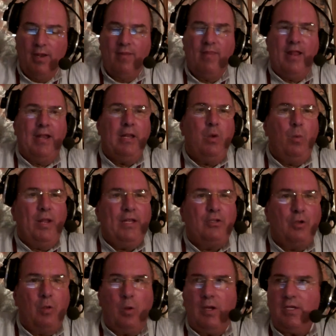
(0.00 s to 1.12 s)
Then he went
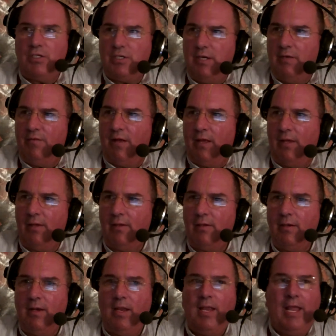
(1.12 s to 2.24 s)
to Lord Shiva
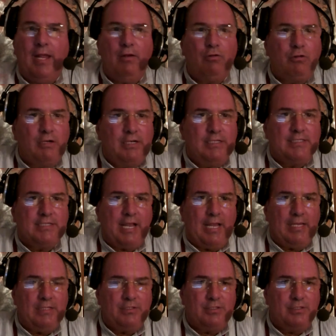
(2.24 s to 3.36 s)
and
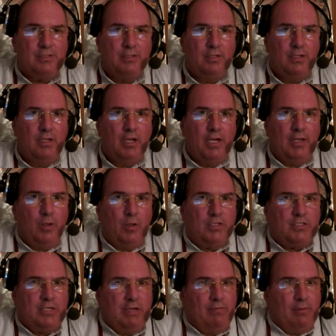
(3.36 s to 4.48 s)
criticized, and Lord
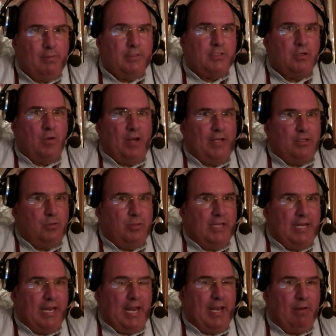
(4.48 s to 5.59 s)
Shiva was going to
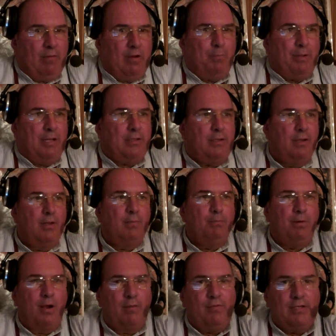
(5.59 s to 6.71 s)
get angry, but
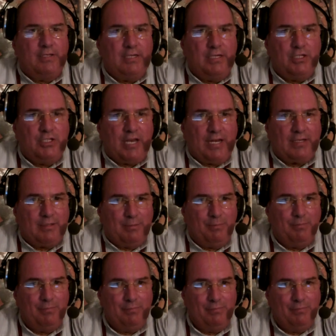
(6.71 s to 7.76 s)
Parvati checked him.